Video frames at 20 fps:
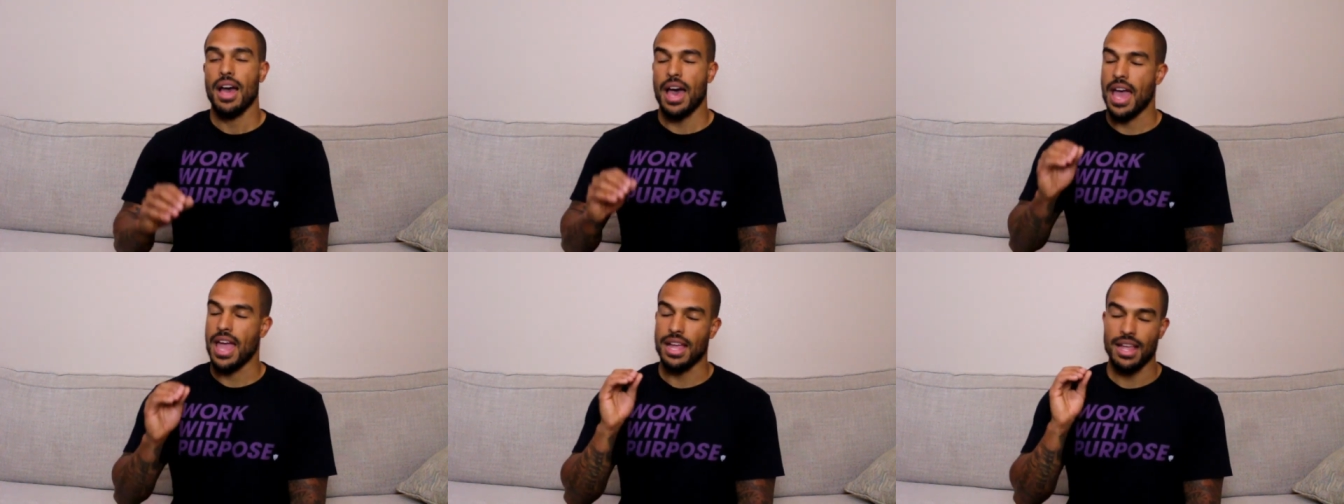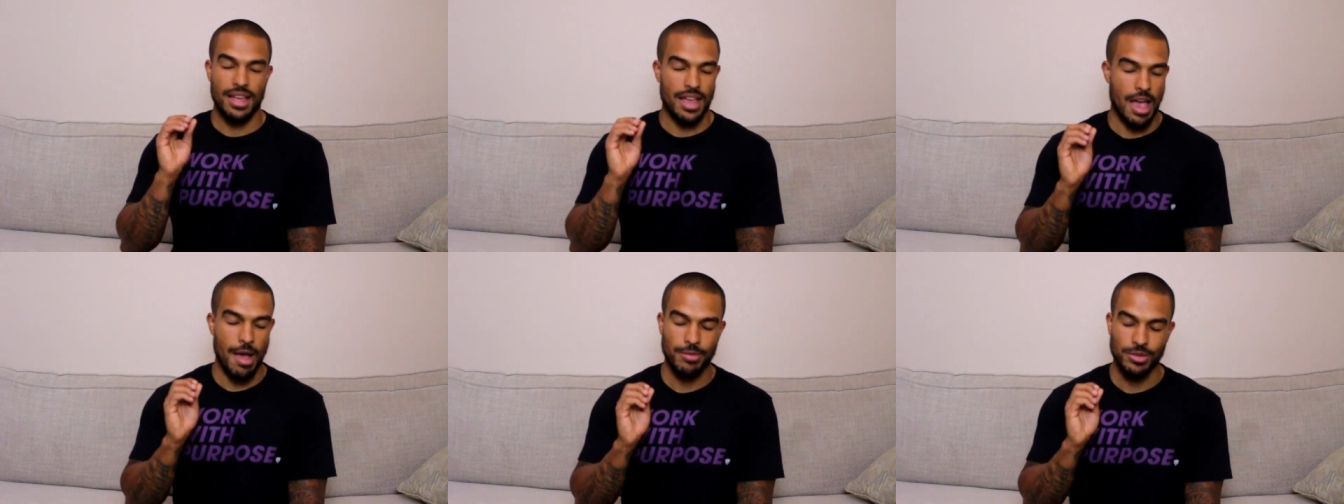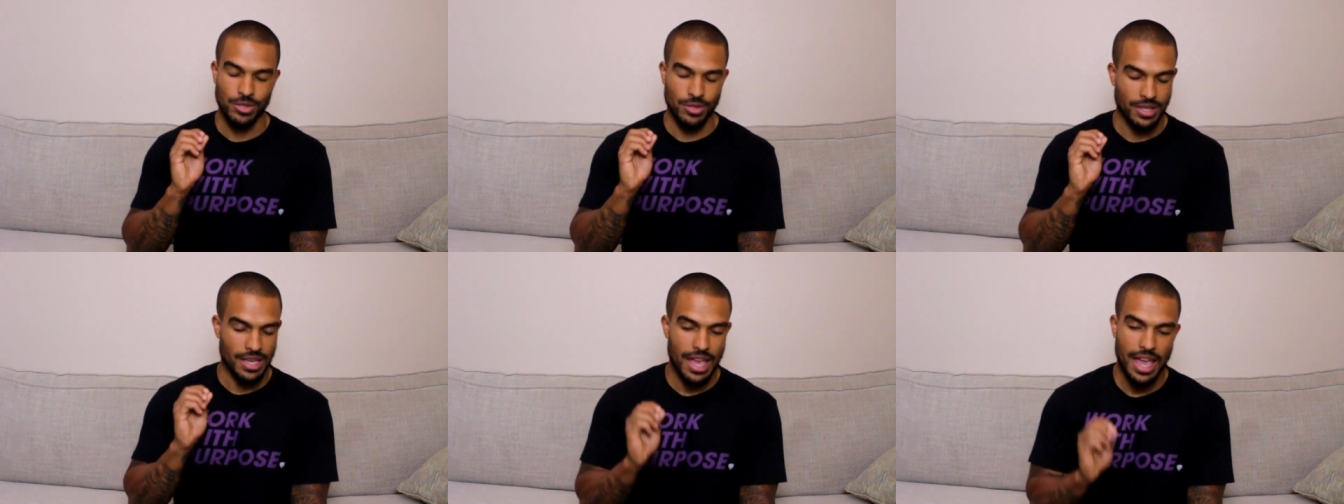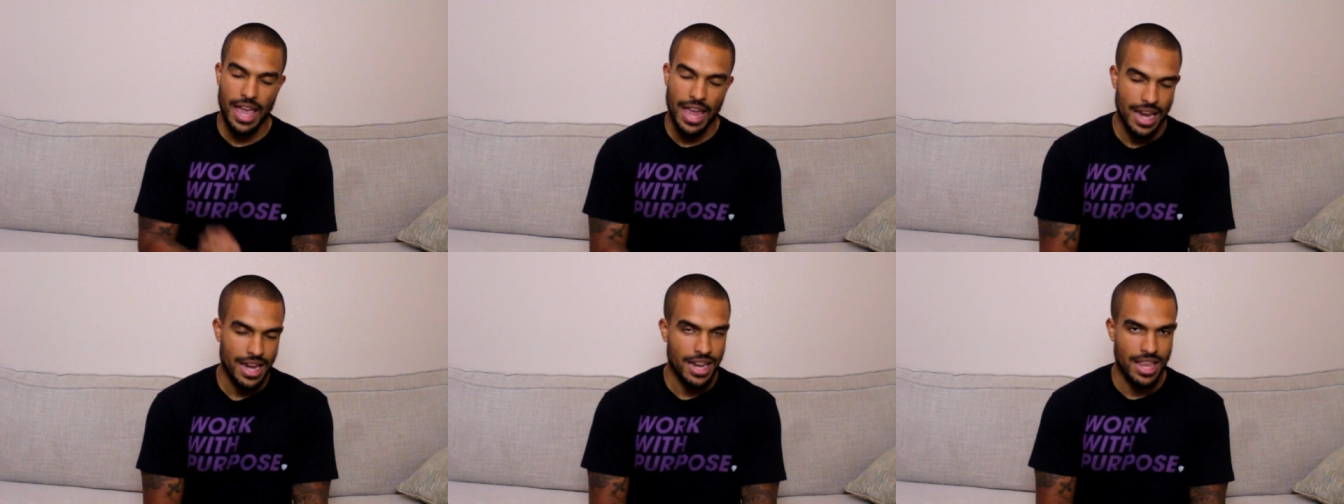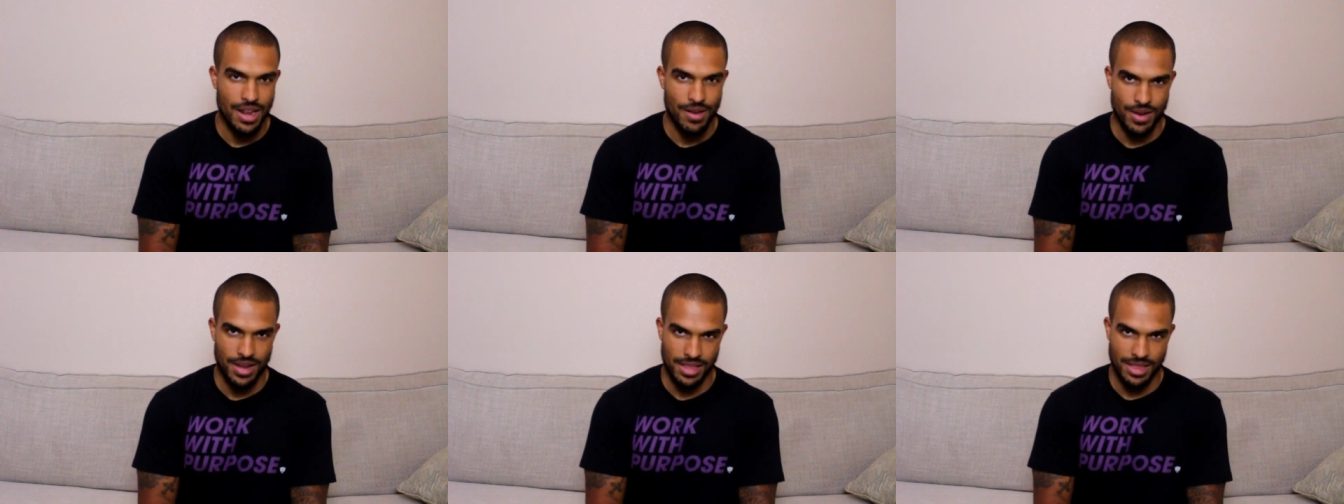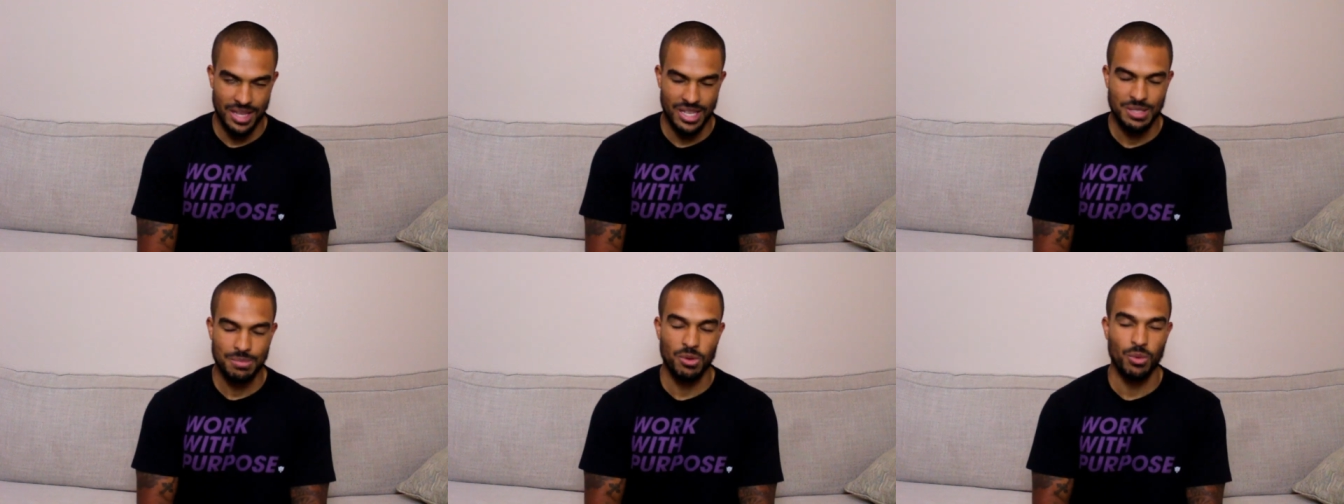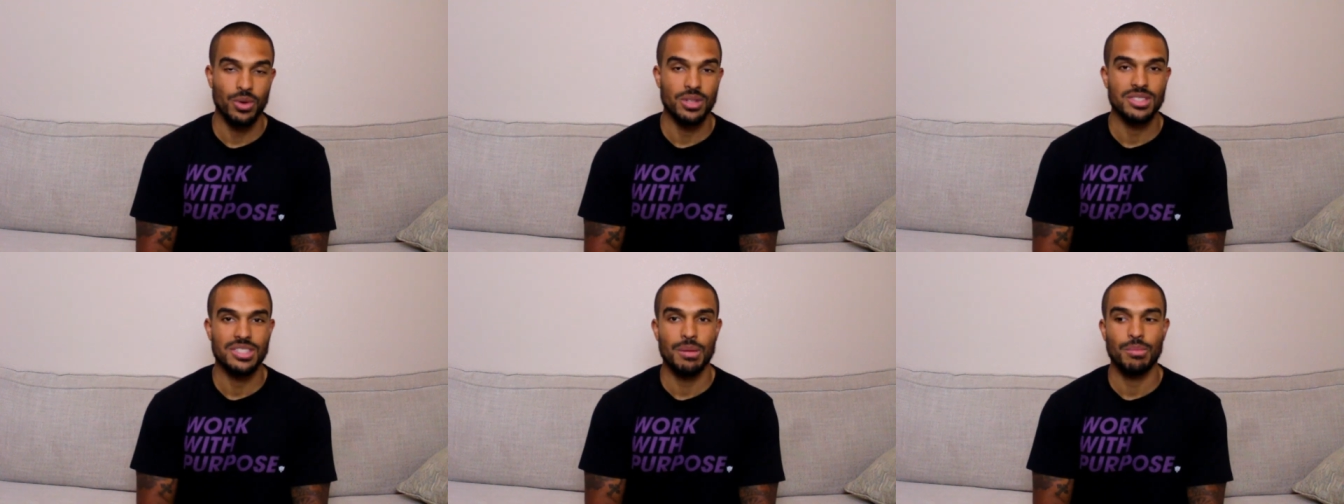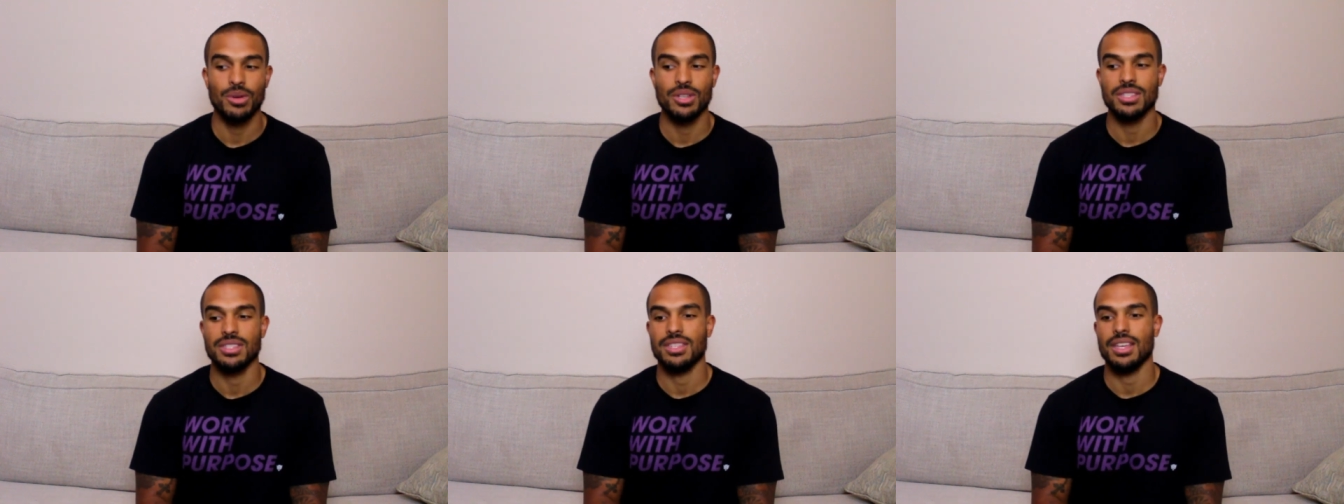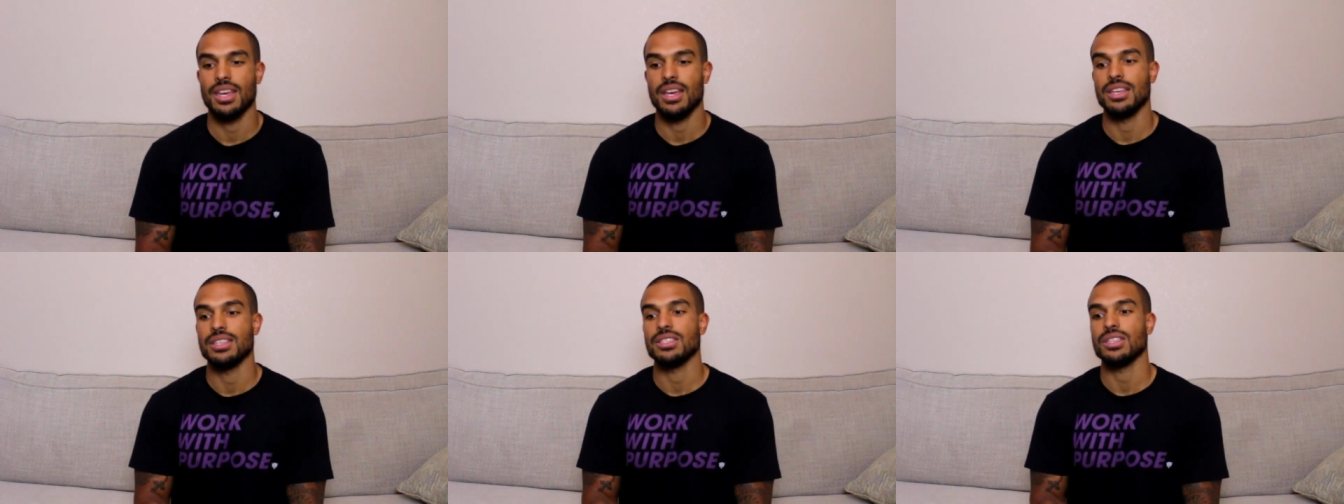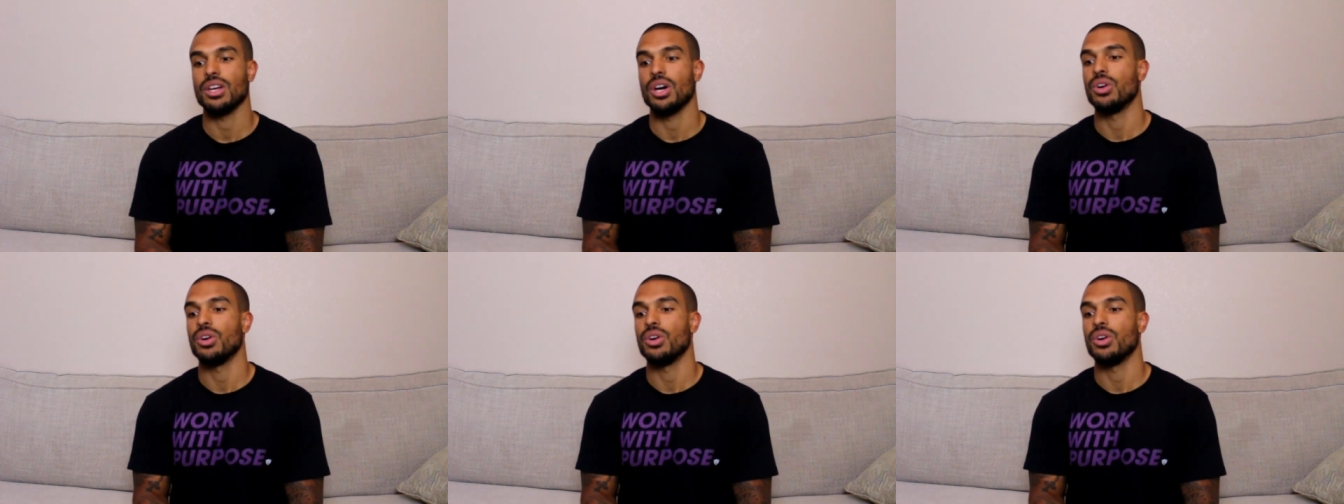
I absolutely hate hearing this, but when someone says,